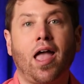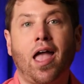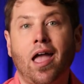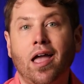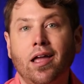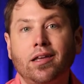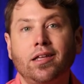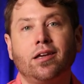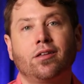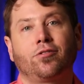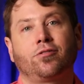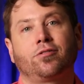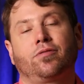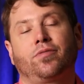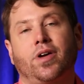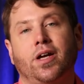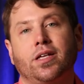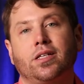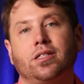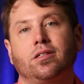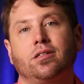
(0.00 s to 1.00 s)
any other
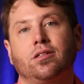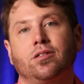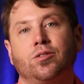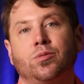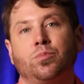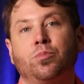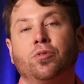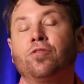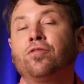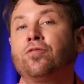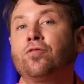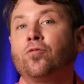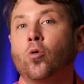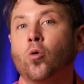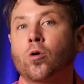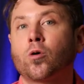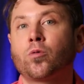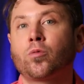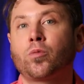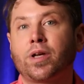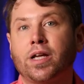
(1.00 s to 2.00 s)
devices
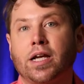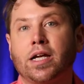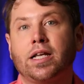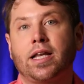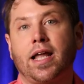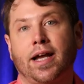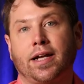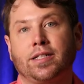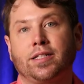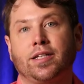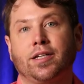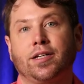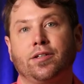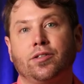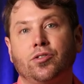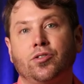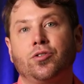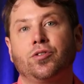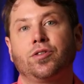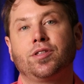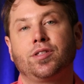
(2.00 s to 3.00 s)
before reconnecting
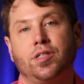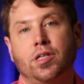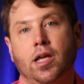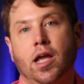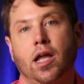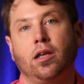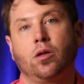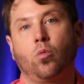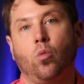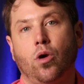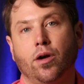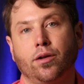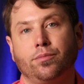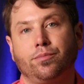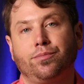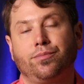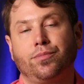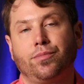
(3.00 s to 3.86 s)
to the C81.